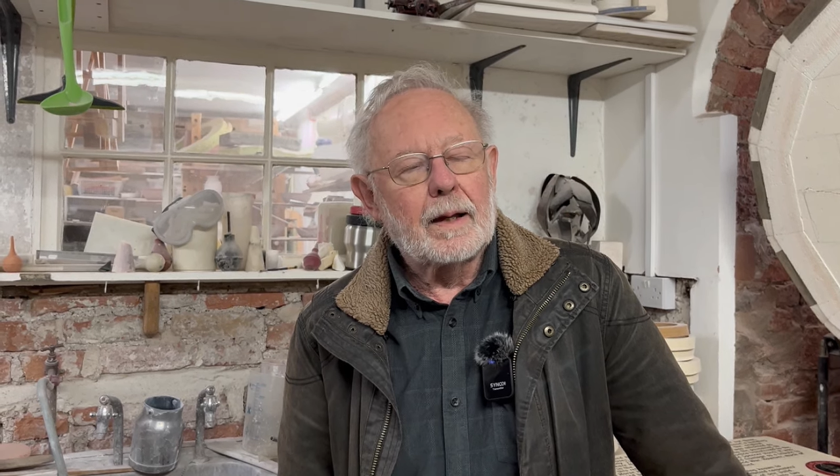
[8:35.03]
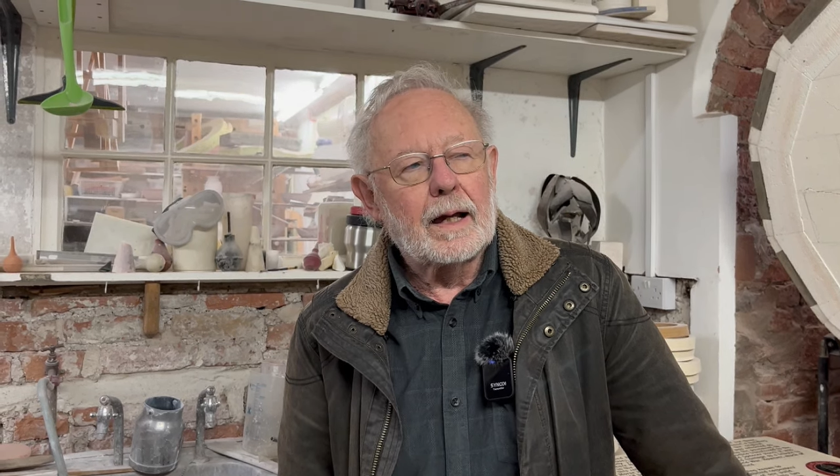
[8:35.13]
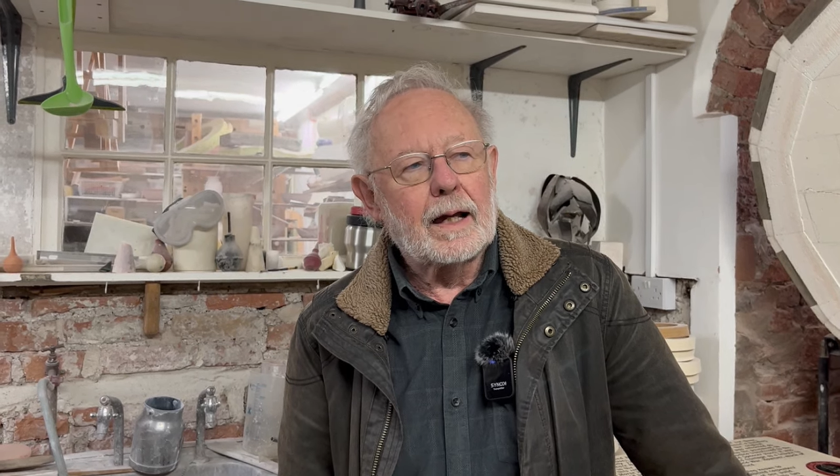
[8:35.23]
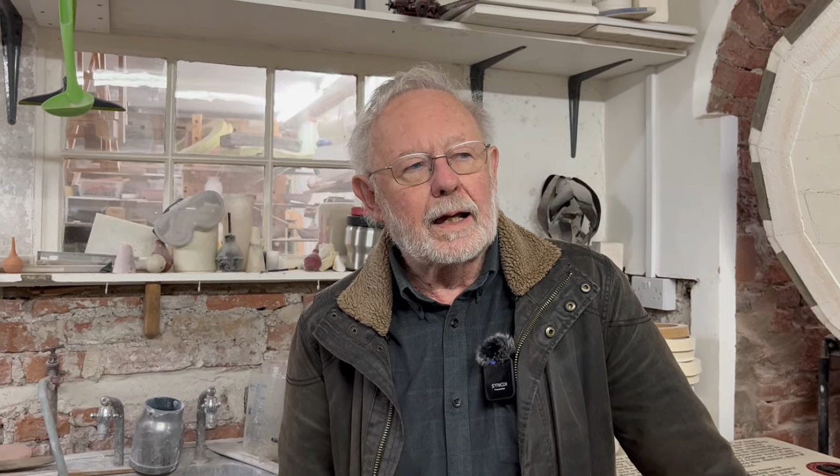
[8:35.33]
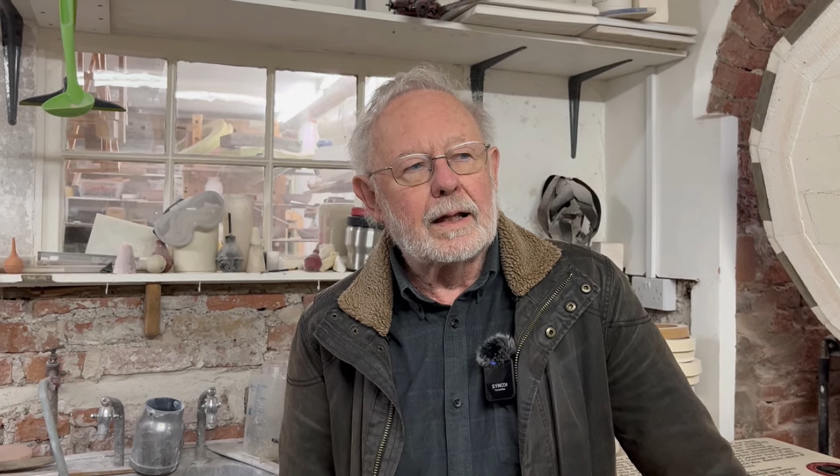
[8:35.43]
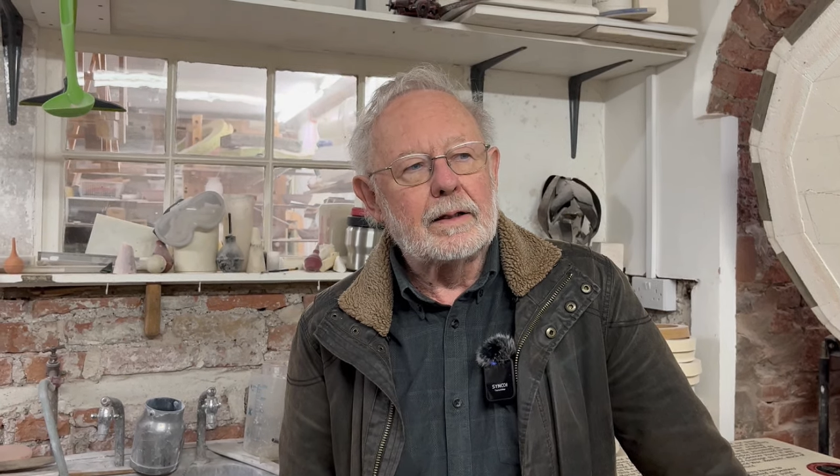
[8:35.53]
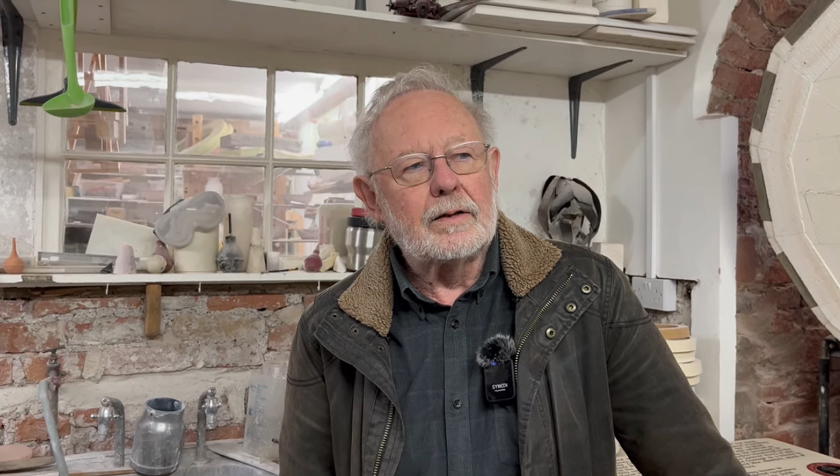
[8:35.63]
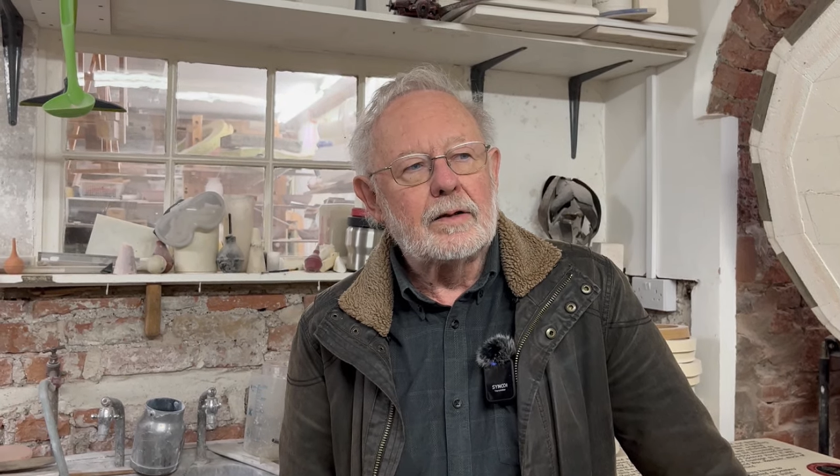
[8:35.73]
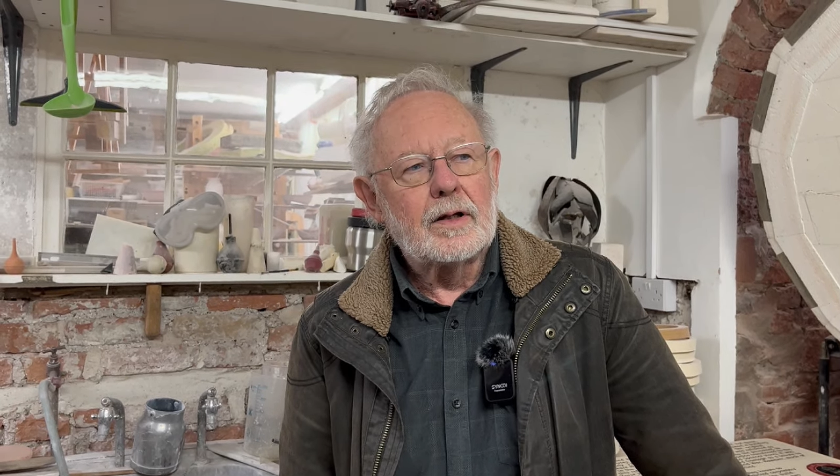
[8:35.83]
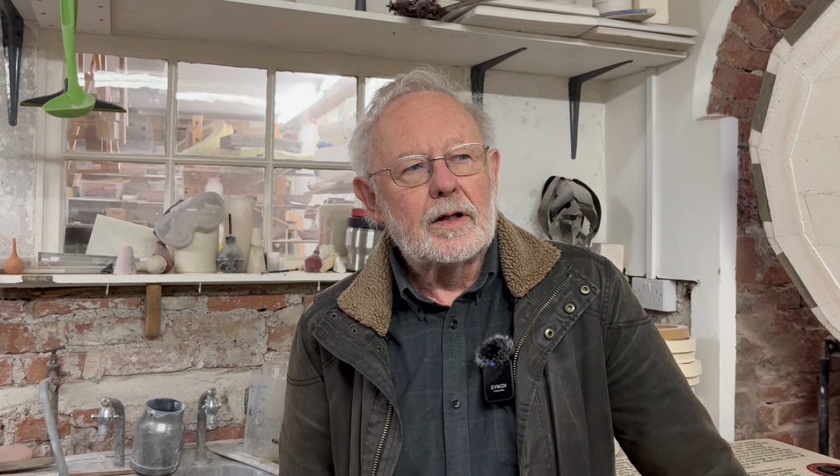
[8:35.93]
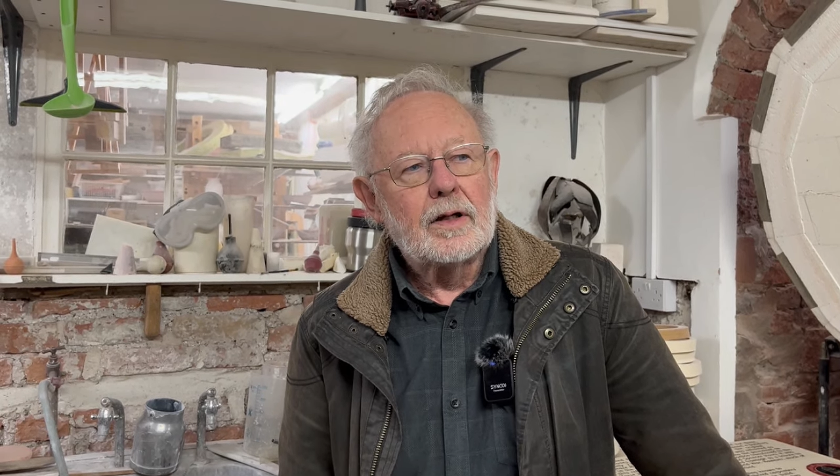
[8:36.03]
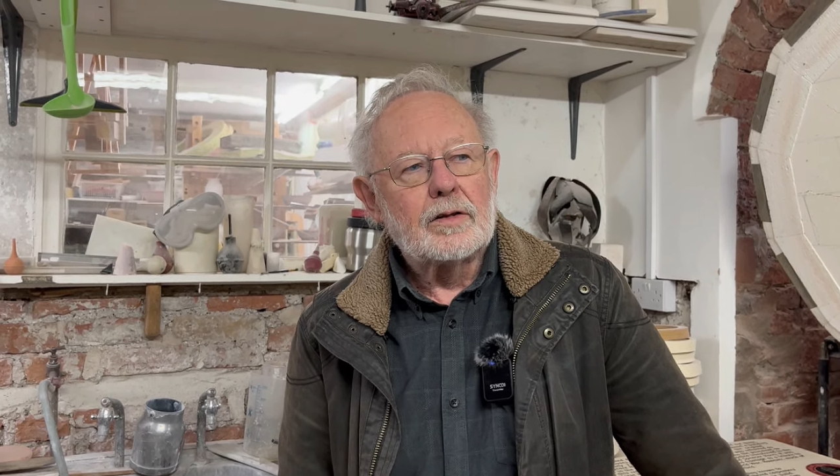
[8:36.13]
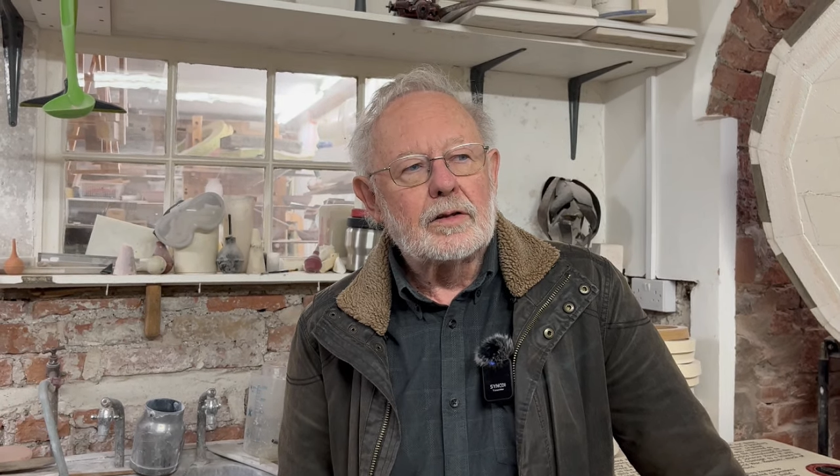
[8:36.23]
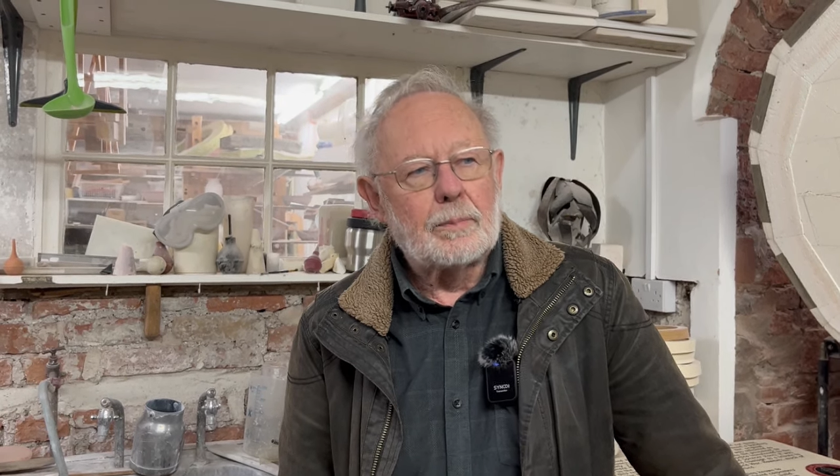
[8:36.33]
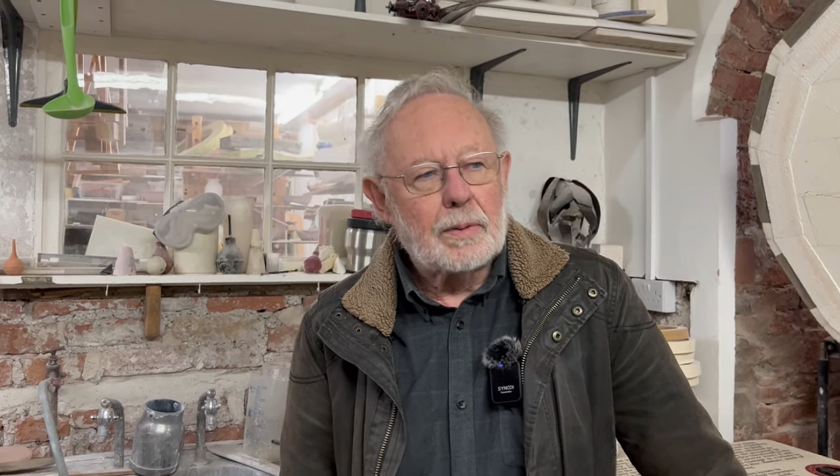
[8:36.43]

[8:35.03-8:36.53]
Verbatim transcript: and the